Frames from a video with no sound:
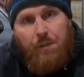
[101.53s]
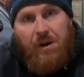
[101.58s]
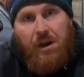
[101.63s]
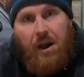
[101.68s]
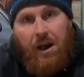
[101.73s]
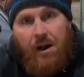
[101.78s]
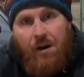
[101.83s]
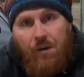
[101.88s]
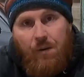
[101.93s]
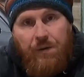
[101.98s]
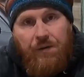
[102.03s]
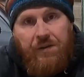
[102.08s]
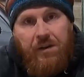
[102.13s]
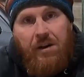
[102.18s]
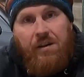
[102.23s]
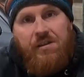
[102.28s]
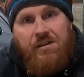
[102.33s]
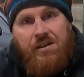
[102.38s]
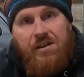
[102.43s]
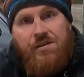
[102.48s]
a mechanical
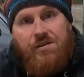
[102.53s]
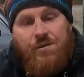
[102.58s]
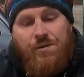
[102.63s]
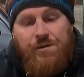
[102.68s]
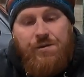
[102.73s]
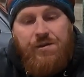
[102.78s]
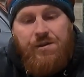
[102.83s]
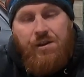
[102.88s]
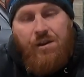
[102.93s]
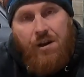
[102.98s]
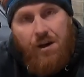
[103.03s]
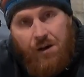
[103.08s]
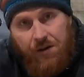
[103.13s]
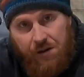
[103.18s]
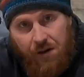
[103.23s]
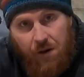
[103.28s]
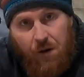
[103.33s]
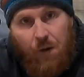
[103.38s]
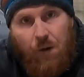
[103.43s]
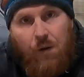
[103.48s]
set of scissors to cut
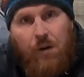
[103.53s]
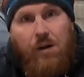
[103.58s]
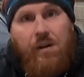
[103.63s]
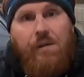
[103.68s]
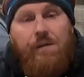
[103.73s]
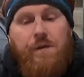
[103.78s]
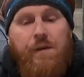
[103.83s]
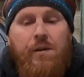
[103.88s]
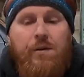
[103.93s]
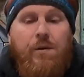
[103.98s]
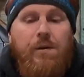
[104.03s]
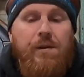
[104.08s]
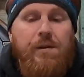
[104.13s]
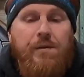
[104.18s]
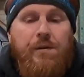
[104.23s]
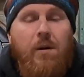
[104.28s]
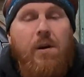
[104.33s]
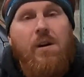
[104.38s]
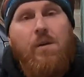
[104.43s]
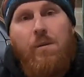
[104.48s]
the hole in the fender of the
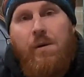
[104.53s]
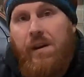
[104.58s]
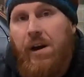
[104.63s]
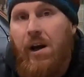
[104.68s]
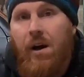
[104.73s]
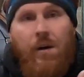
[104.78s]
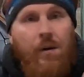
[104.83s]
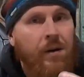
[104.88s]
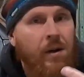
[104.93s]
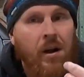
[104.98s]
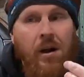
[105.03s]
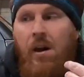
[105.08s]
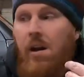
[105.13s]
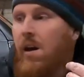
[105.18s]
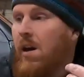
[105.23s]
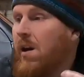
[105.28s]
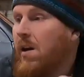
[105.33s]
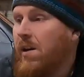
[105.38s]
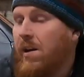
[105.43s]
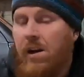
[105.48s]
truck without
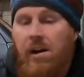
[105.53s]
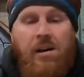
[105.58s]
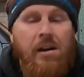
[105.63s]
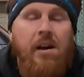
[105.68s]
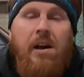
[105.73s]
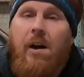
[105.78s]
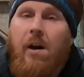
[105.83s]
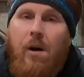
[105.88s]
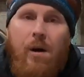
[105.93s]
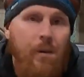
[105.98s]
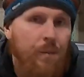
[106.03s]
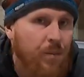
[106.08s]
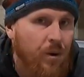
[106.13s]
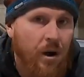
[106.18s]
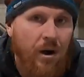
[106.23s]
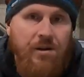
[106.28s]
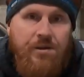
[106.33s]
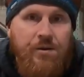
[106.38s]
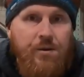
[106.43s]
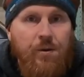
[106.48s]
needing an air
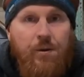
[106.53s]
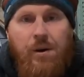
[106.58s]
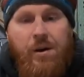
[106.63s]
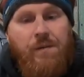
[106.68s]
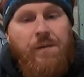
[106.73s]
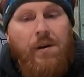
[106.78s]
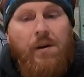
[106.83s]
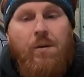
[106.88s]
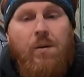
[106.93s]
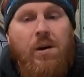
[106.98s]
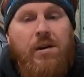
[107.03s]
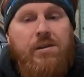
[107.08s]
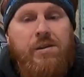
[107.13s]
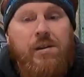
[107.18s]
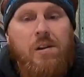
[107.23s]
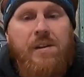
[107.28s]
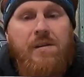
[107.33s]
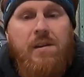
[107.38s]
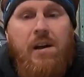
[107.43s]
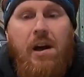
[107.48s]
compressor or anything crazy
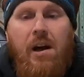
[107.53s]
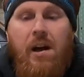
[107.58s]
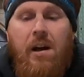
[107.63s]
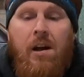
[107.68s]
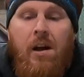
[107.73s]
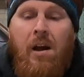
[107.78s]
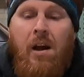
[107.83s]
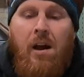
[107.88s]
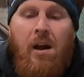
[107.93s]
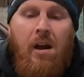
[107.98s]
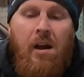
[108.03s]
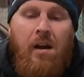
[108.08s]
like that.